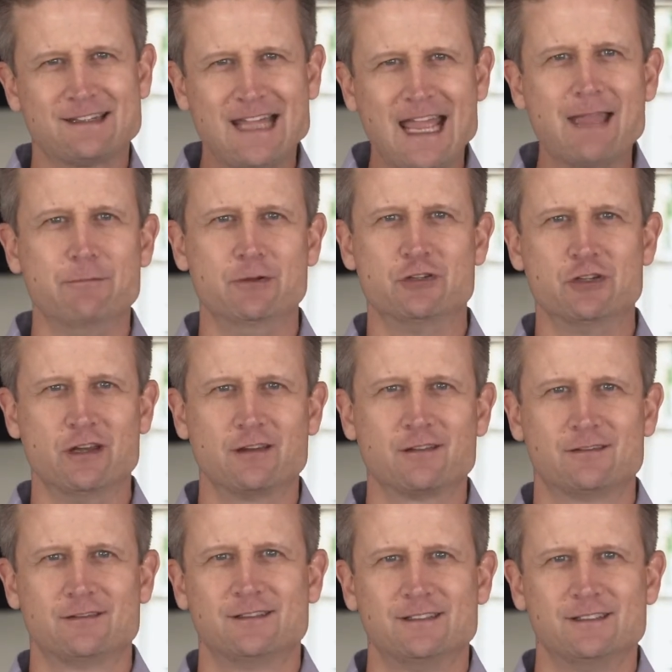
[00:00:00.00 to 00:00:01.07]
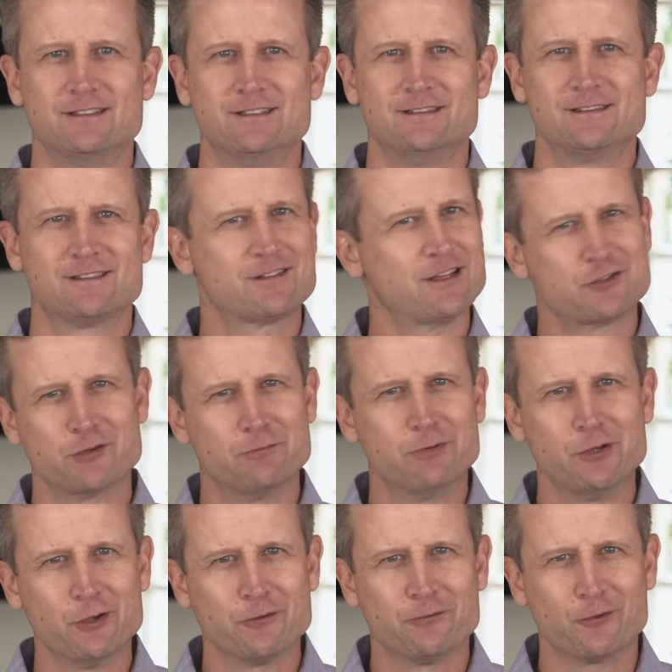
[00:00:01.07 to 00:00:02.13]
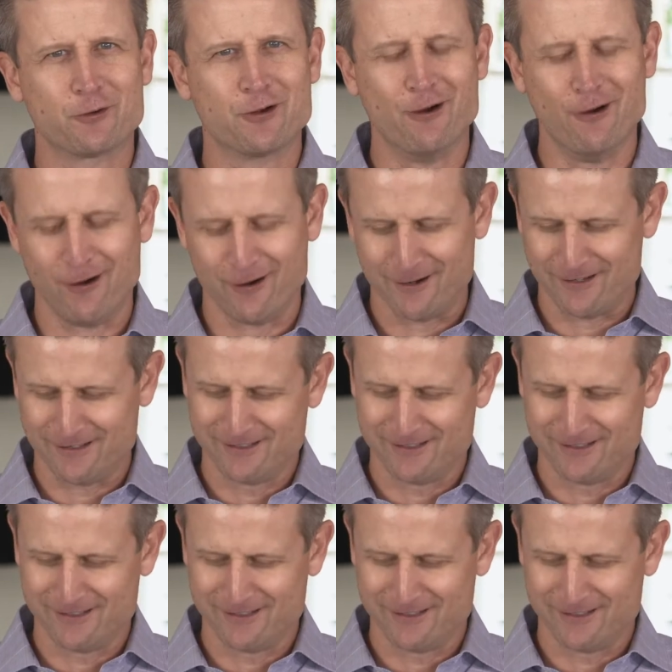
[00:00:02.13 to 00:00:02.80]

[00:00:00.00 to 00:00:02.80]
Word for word: damaging such a beautiful car.